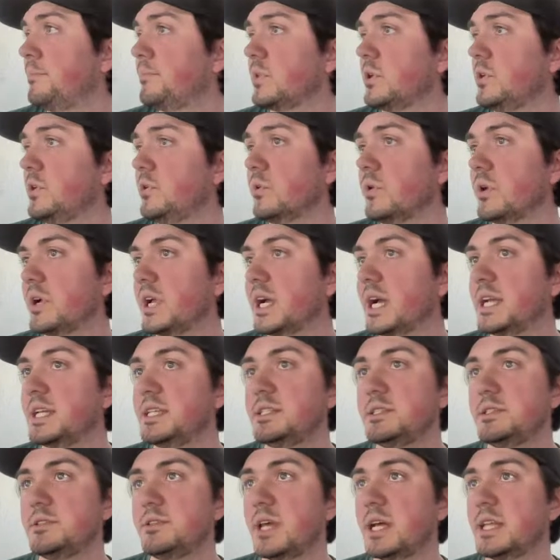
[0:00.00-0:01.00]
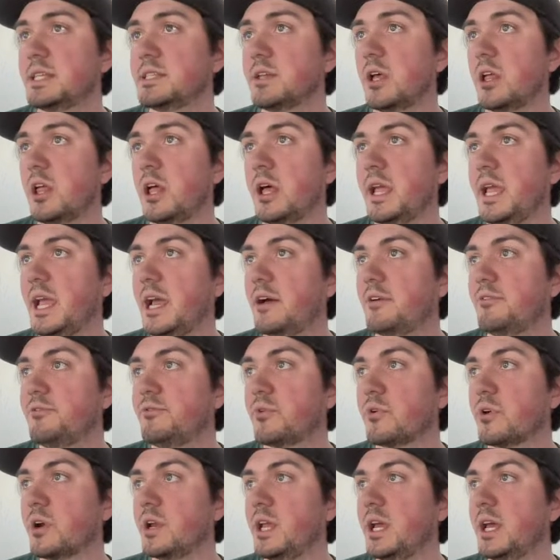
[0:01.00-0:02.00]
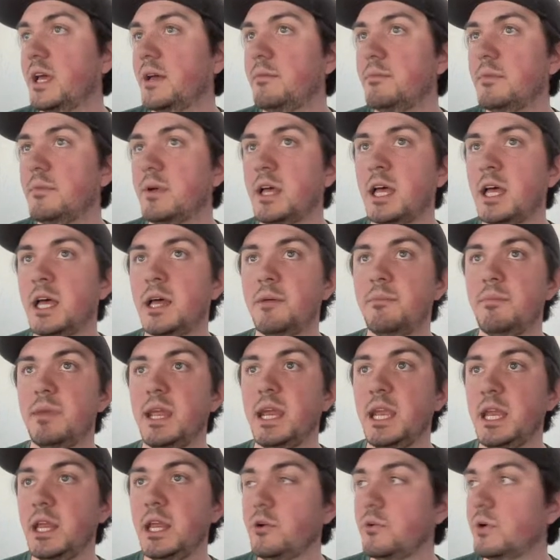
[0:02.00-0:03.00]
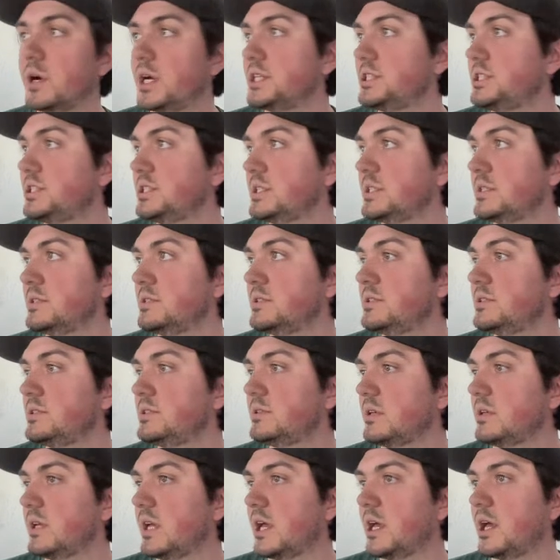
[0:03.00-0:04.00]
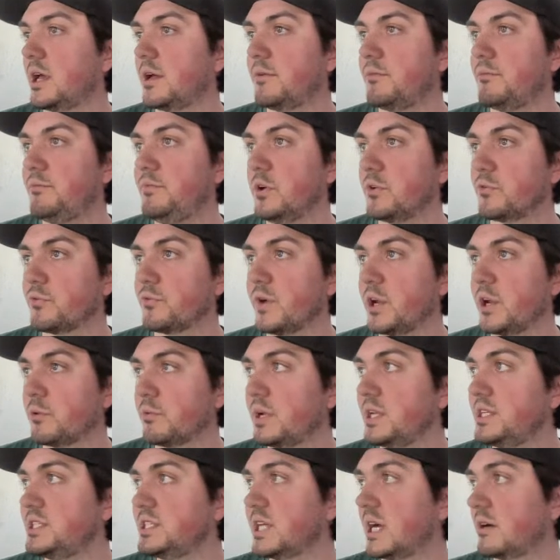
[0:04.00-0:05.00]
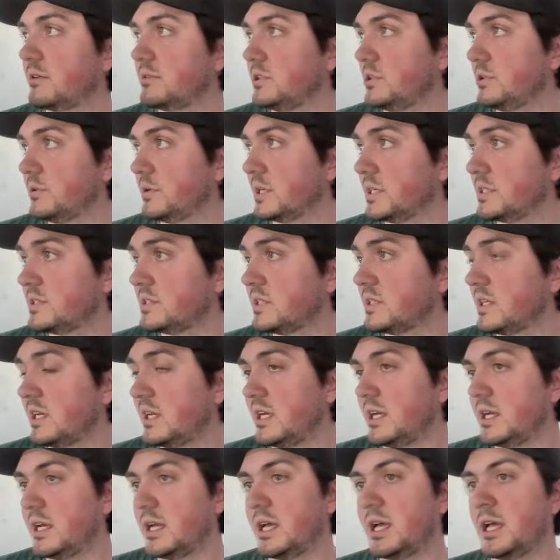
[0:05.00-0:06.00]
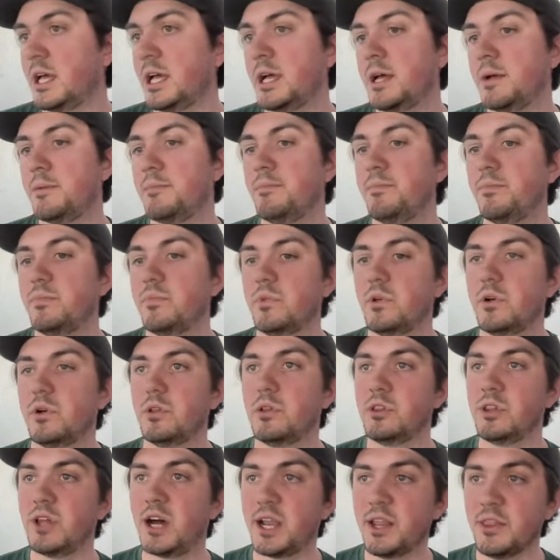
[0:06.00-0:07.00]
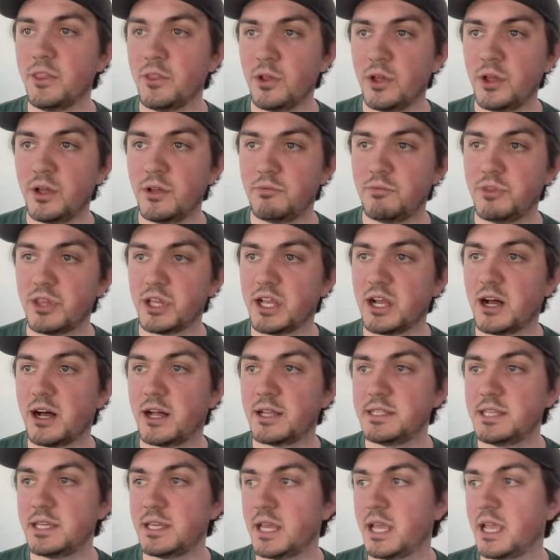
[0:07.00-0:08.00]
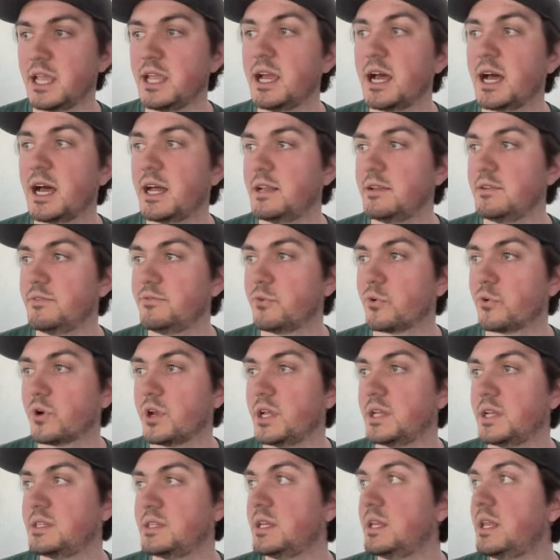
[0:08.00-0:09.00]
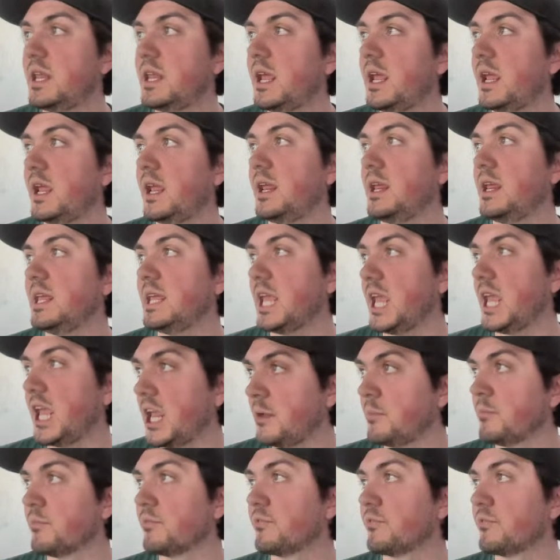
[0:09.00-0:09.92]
cool, guys. That's all I have for you. Any questions, feel free to reach out to us. A lot of the content I got for you today came